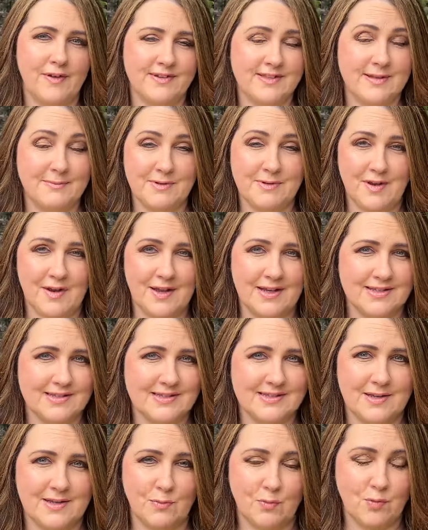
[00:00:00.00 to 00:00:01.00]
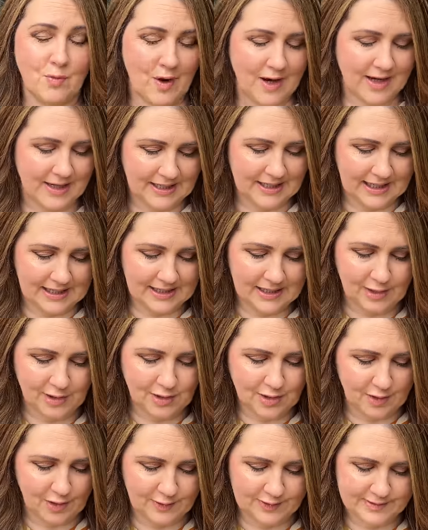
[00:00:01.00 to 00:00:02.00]
some nice wide leg
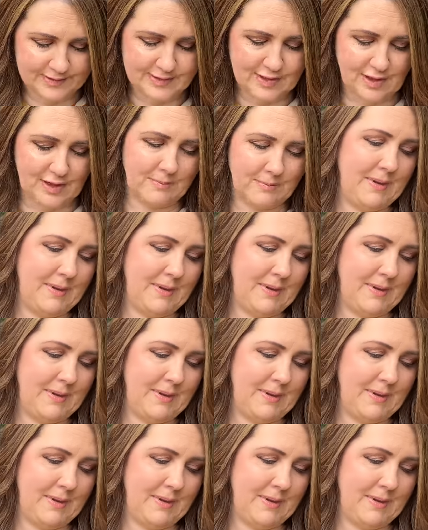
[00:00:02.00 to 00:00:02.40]
yoga style